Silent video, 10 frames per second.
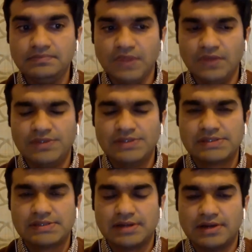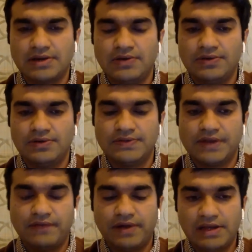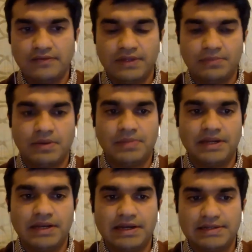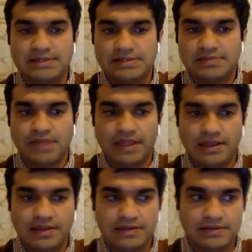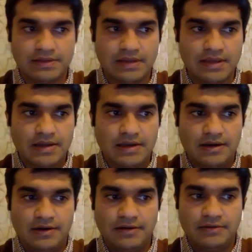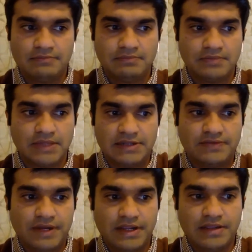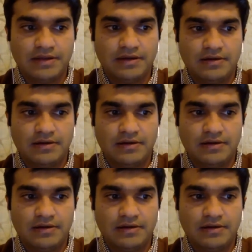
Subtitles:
which goes very well with public data sets, because there is very